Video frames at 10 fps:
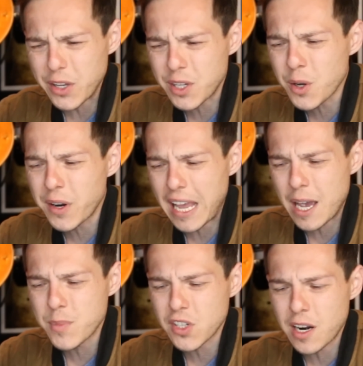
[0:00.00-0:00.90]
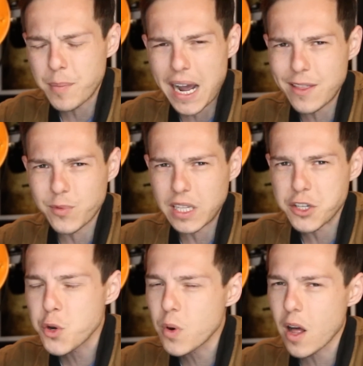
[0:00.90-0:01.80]
You can go on Amazon and buy them for
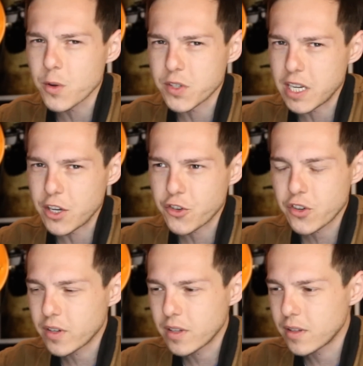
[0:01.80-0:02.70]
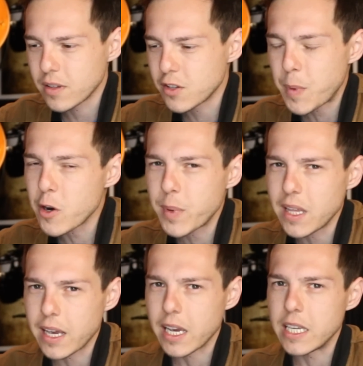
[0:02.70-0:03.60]
like $2 each. This better
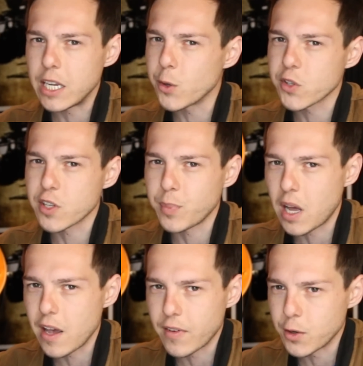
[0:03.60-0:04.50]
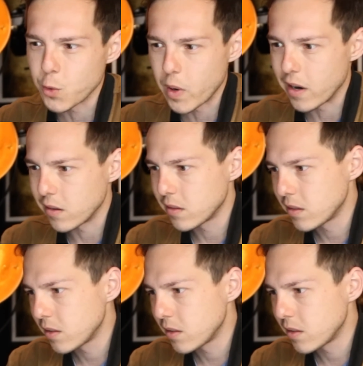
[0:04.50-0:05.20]
be like a year's supply of underwear.